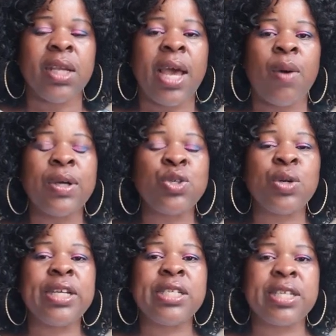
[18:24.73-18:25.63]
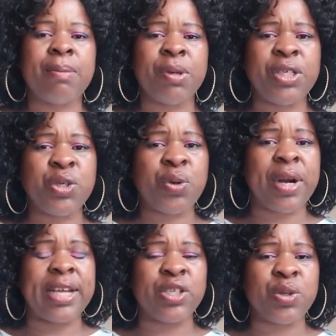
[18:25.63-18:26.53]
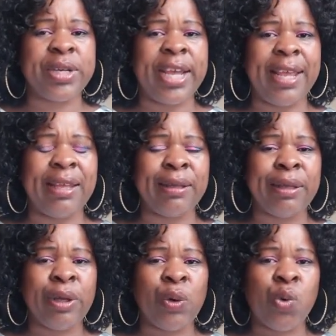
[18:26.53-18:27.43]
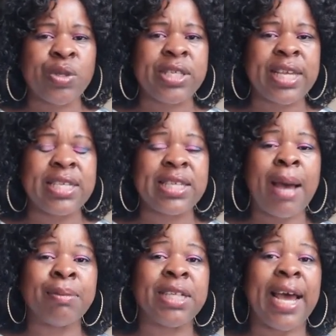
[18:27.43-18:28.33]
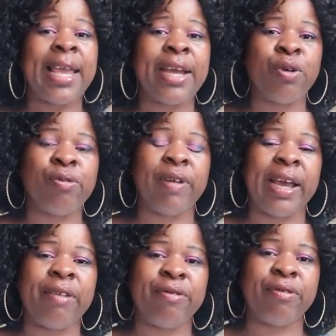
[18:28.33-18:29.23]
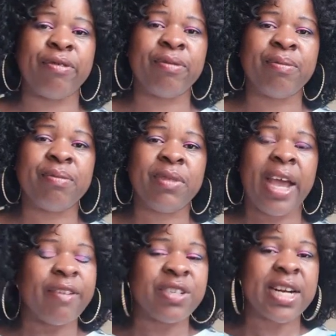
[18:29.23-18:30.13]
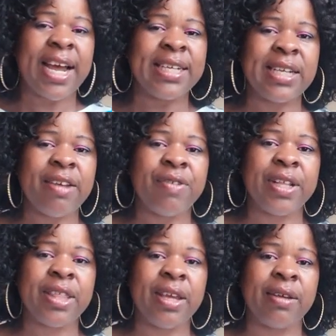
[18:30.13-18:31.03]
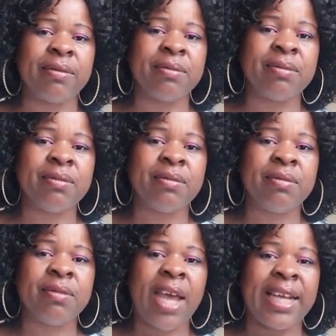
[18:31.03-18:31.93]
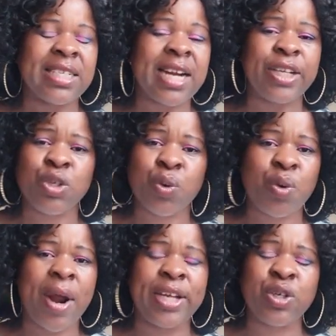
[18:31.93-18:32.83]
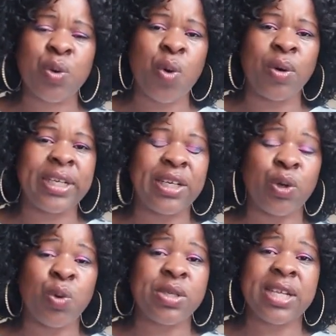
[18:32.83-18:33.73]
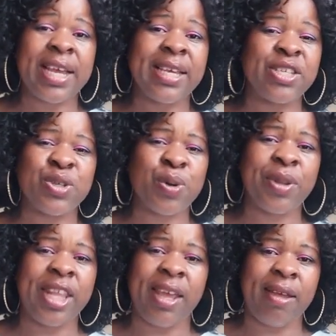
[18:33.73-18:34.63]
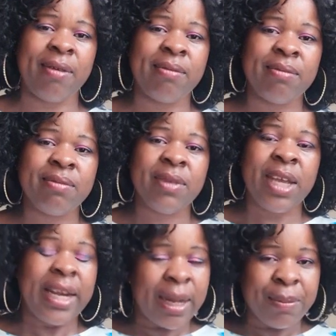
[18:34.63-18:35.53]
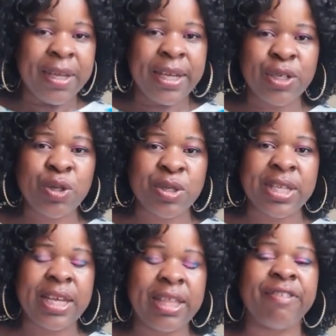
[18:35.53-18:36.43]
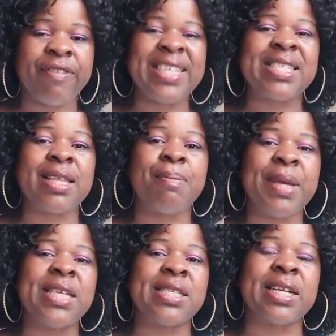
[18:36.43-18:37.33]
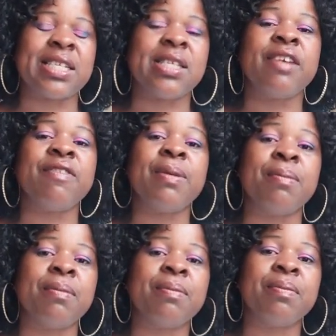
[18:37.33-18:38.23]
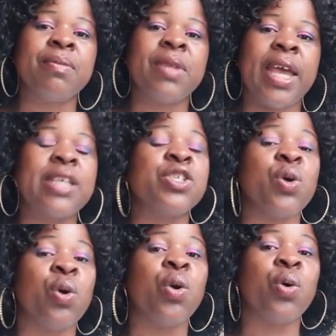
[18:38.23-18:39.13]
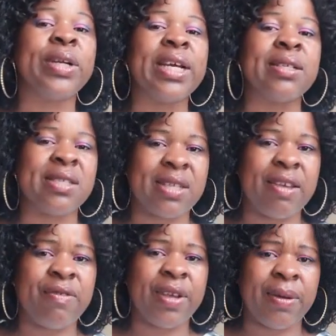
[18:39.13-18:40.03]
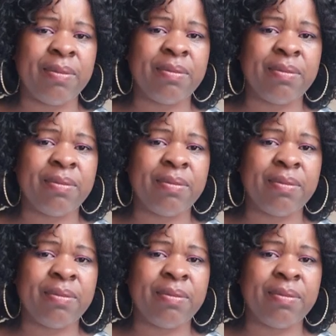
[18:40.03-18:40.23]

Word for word: I want to lead somebody to Christ today who says, I'm tired of life. I've tried everything. I tried to cry to God. It looks like He's not there. And I'm here to say the first step is receive Him as your Lord and Savior.